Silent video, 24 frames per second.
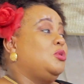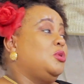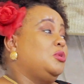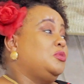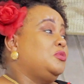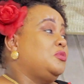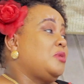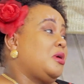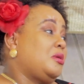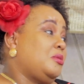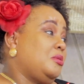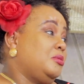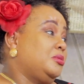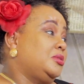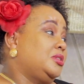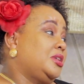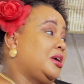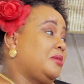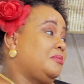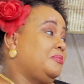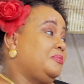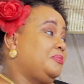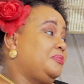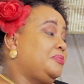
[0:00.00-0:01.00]
God for a long
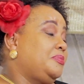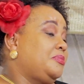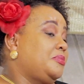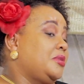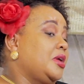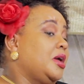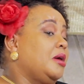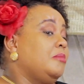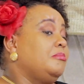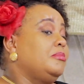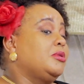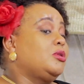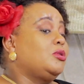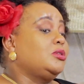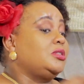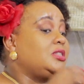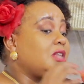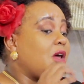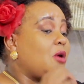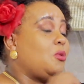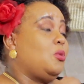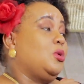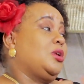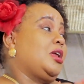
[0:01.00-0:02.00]
time.
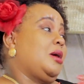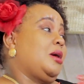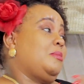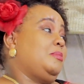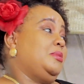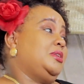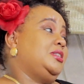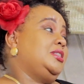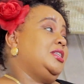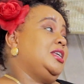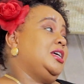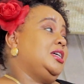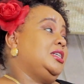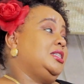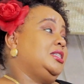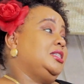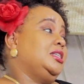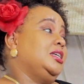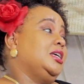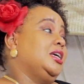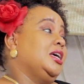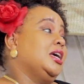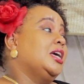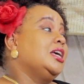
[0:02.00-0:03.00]
Because now what happens next
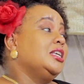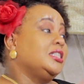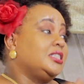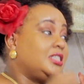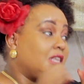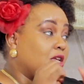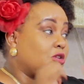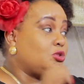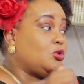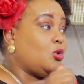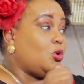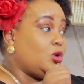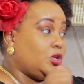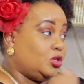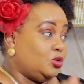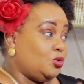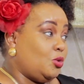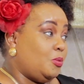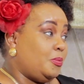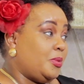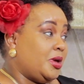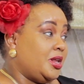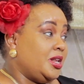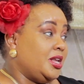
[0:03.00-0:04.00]
is the door is
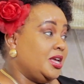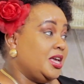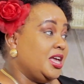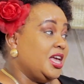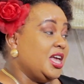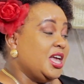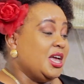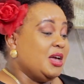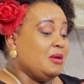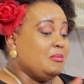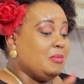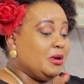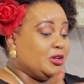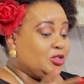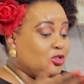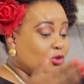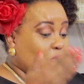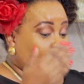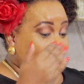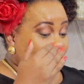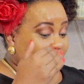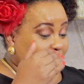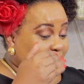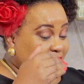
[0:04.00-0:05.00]
open, but
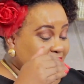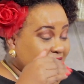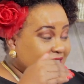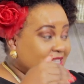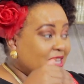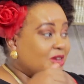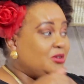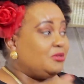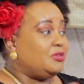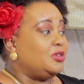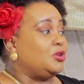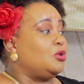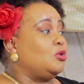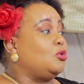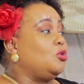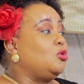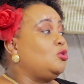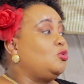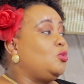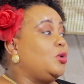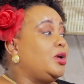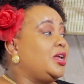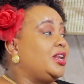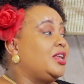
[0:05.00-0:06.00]
you're on this end of the door,
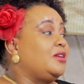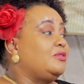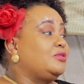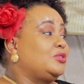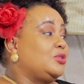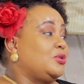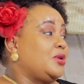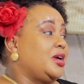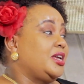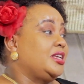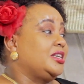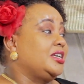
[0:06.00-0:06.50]
not going left or right,